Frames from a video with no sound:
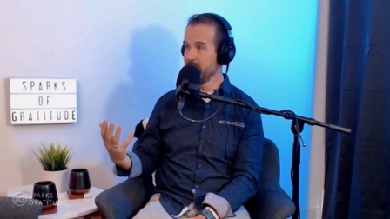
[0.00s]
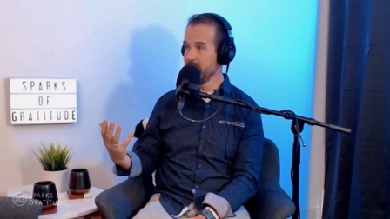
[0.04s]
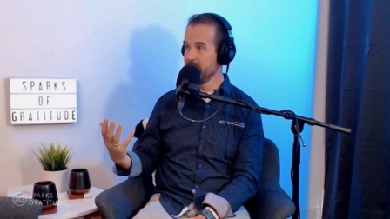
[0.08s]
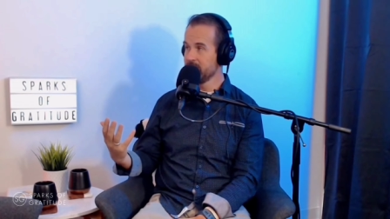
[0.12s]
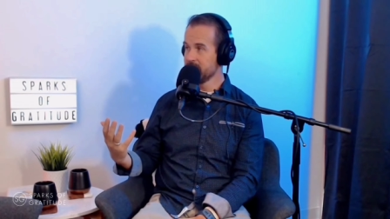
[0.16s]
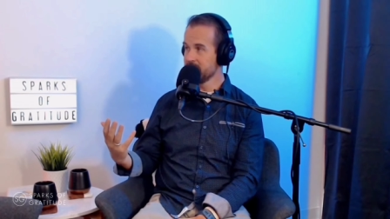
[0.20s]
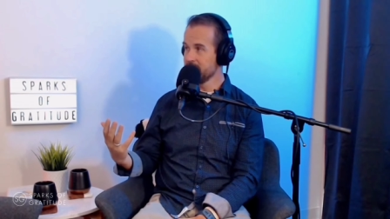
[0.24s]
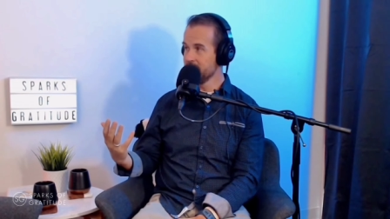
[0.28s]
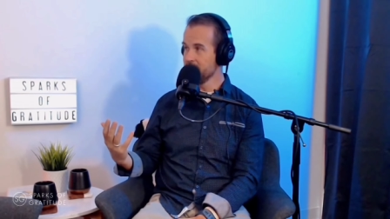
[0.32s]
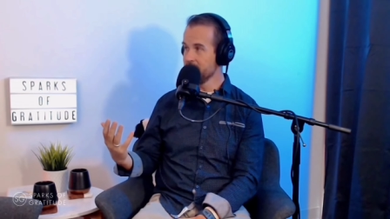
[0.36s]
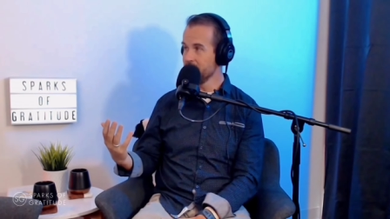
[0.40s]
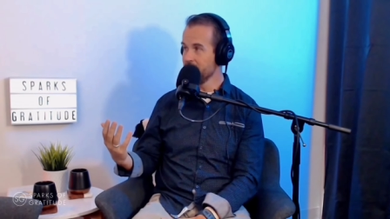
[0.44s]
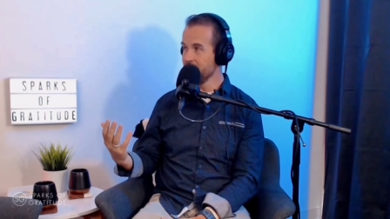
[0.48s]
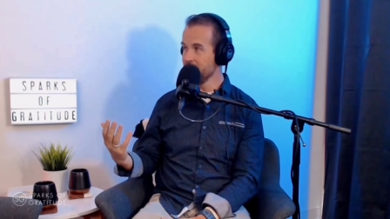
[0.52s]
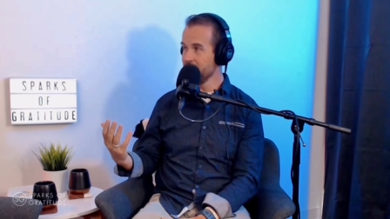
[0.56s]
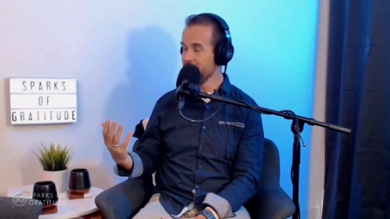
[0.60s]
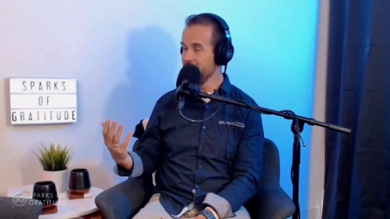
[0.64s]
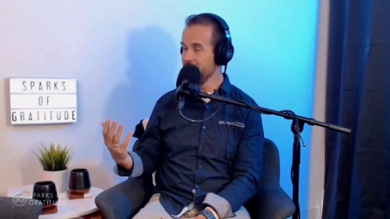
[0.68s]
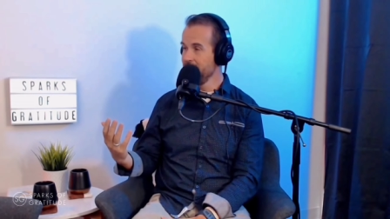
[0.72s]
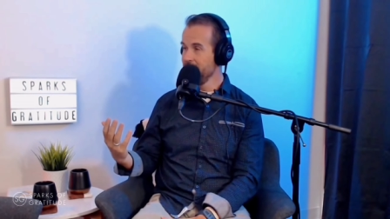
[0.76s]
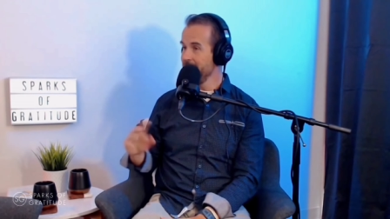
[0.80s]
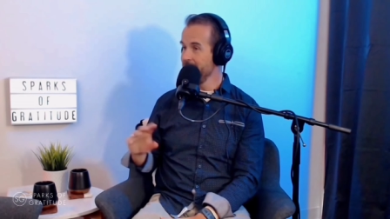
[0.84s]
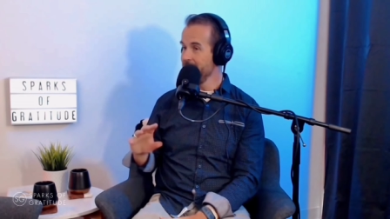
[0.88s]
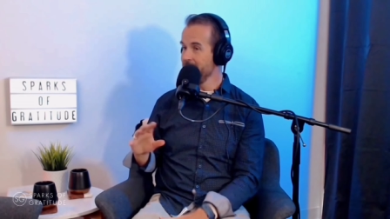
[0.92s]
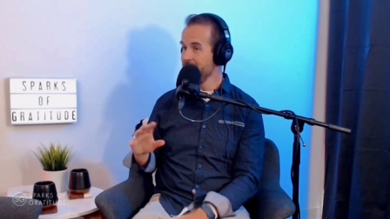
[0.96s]
somewhere.
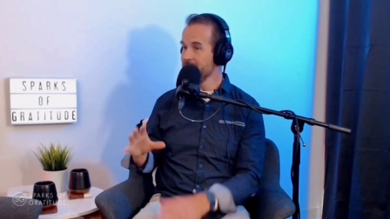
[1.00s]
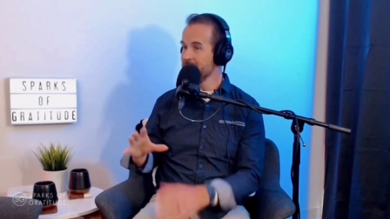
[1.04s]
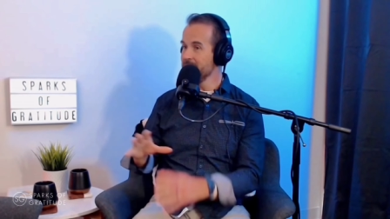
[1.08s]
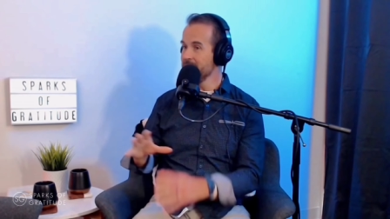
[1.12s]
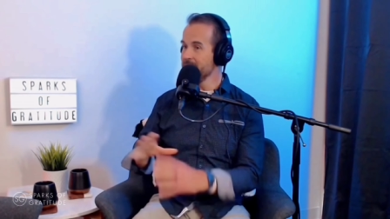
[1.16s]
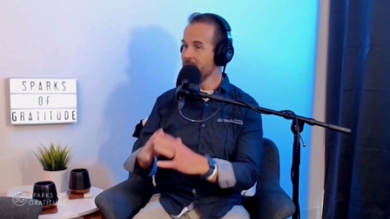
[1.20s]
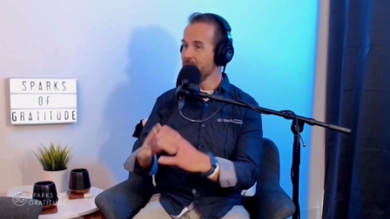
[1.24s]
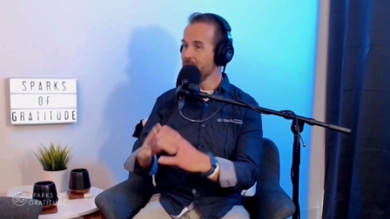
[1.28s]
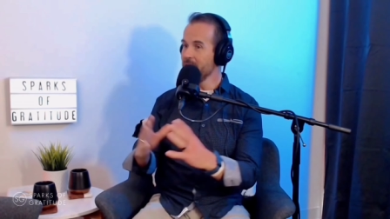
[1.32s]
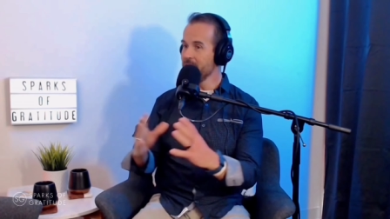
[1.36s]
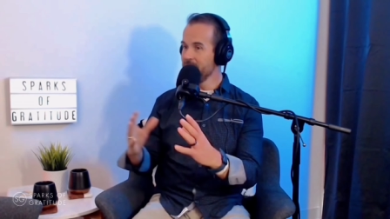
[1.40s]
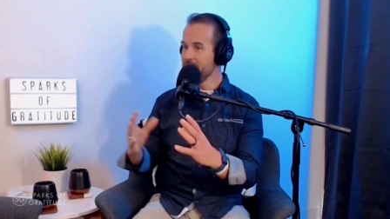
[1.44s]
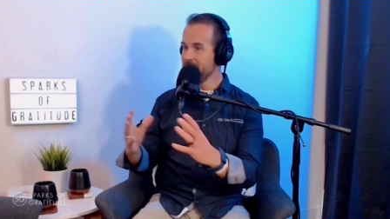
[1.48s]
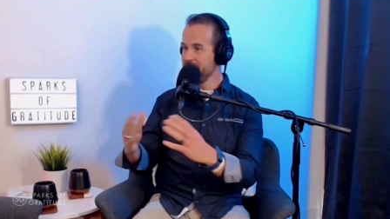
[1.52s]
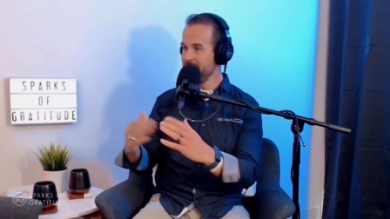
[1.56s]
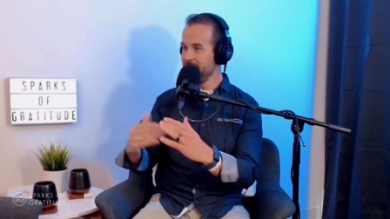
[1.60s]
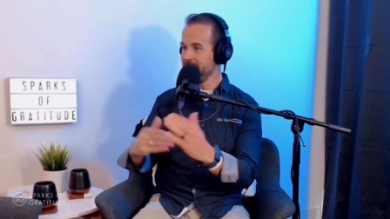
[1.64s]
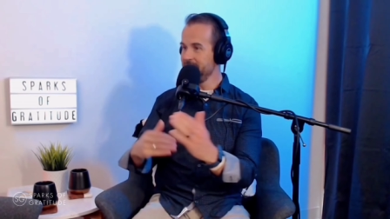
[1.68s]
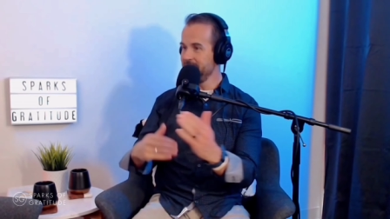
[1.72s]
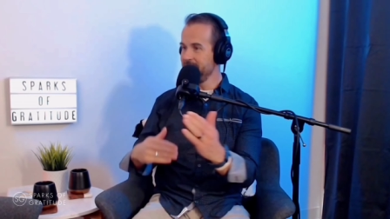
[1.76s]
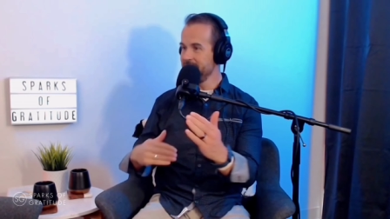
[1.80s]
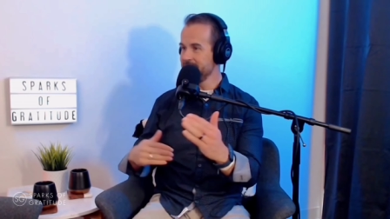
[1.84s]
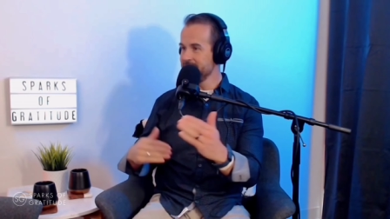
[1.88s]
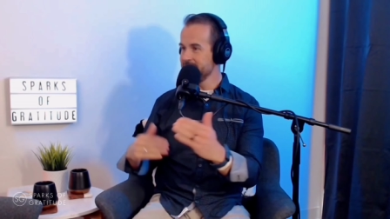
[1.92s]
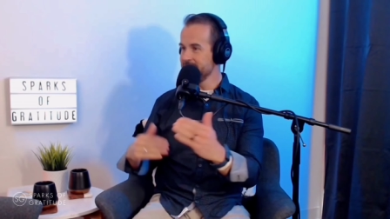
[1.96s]
And of all the
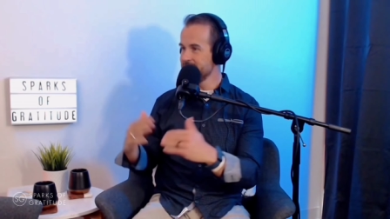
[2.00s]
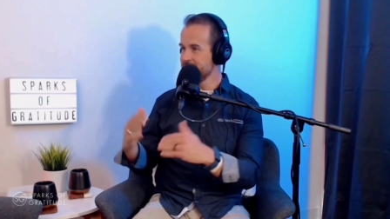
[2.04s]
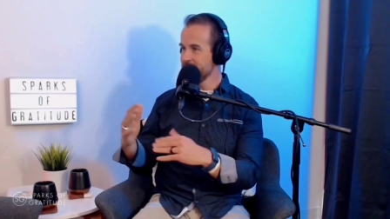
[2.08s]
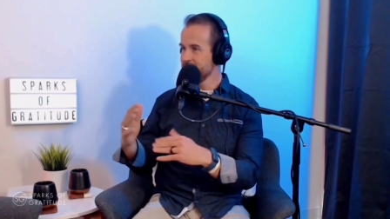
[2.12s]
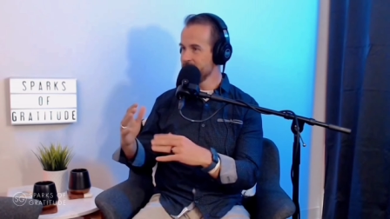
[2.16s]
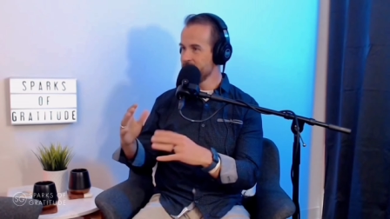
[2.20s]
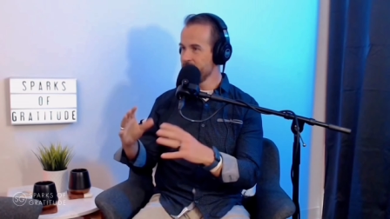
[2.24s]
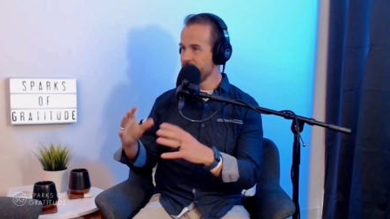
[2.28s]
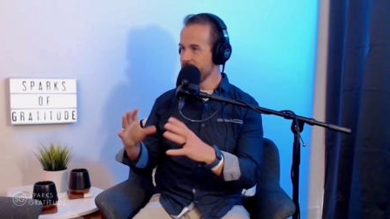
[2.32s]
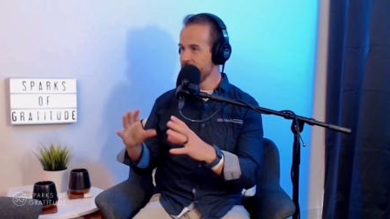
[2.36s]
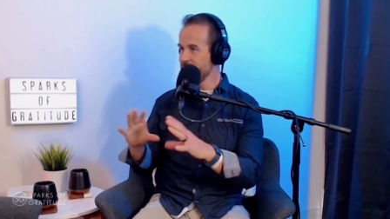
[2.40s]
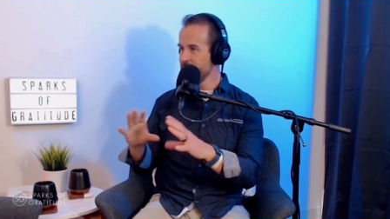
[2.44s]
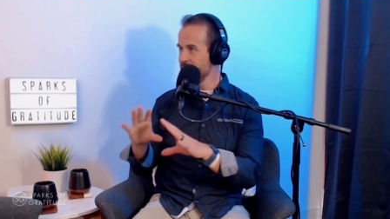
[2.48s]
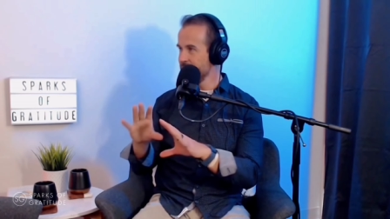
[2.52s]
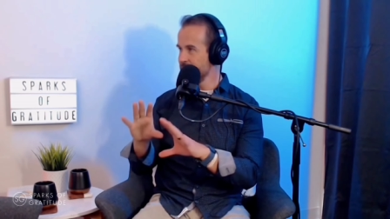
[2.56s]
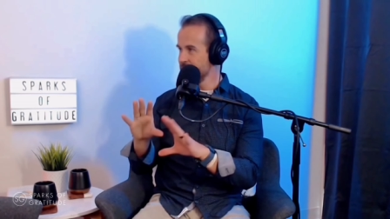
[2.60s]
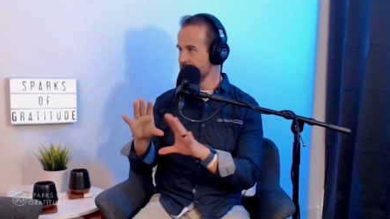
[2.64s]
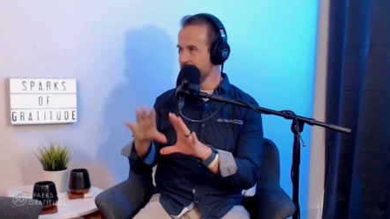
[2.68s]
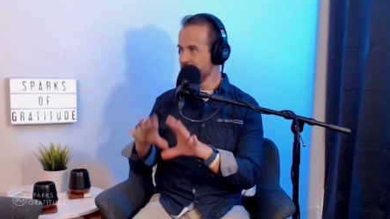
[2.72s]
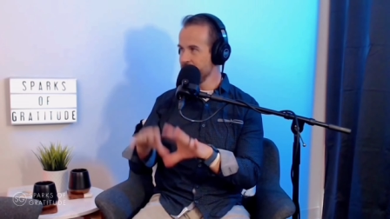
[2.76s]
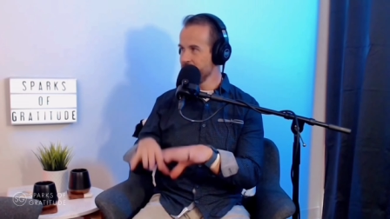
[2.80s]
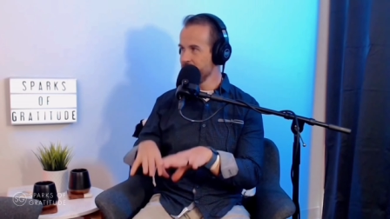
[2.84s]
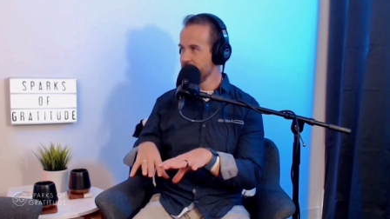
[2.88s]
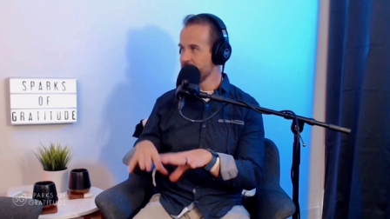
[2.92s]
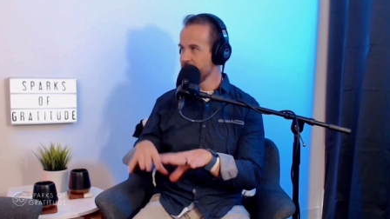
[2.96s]
dyads, of
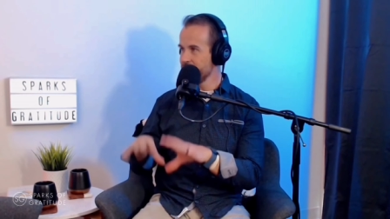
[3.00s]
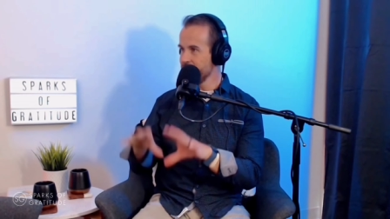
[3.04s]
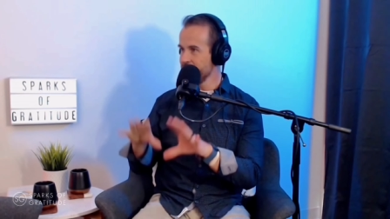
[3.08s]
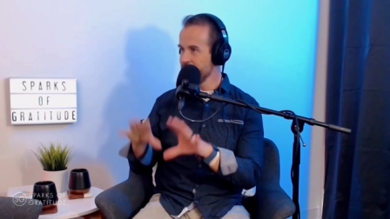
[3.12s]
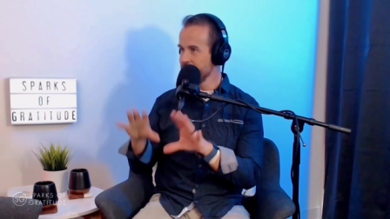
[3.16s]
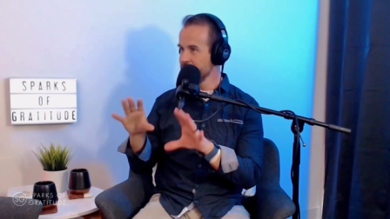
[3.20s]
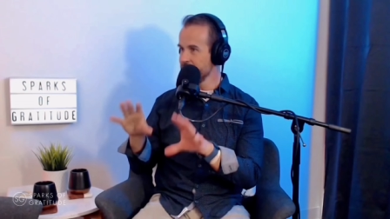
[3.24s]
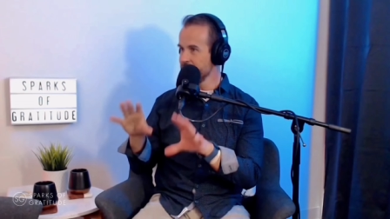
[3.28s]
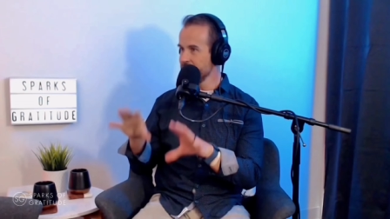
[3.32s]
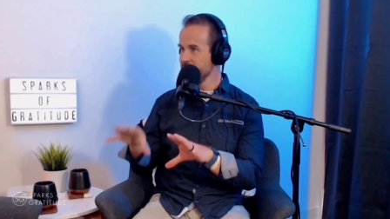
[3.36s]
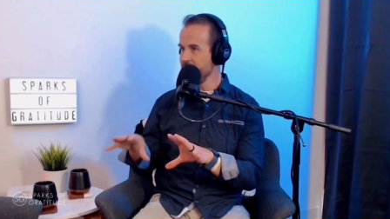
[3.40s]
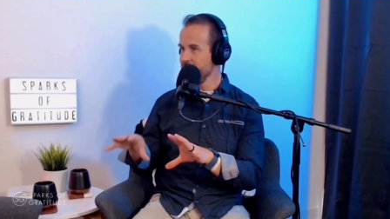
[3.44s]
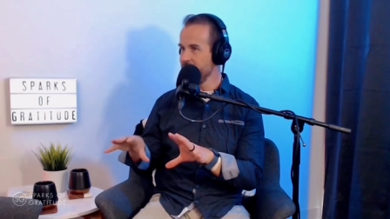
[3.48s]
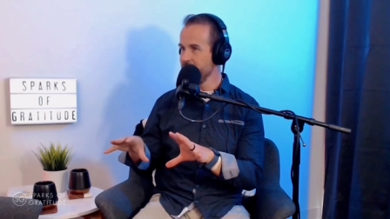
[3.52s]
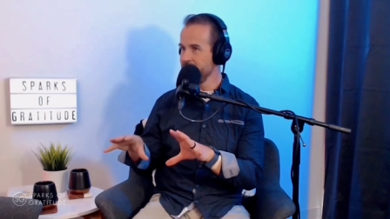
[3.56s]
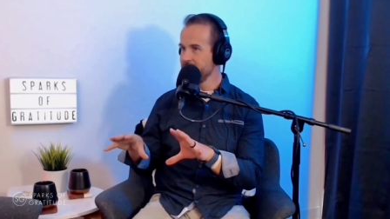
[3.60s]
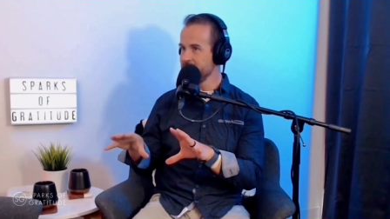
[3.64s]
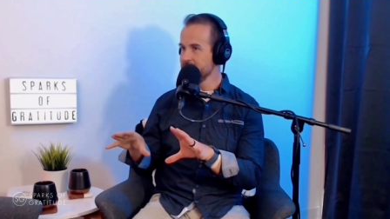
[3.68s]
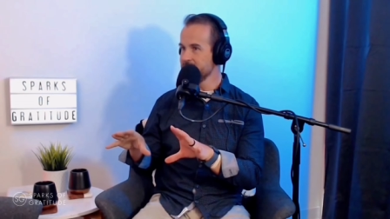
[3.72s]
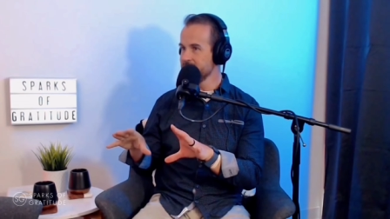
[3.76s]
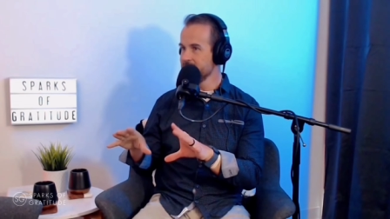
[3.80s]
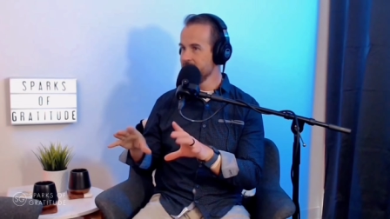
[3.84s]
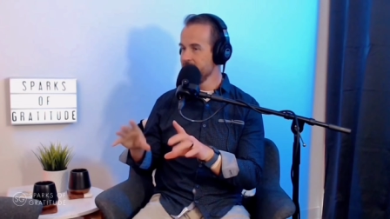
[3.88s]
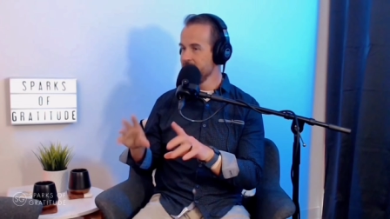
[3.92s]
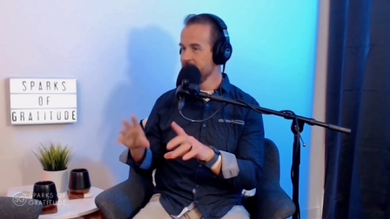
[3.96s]
all the 32
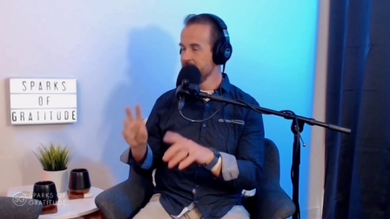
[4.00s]
dyads,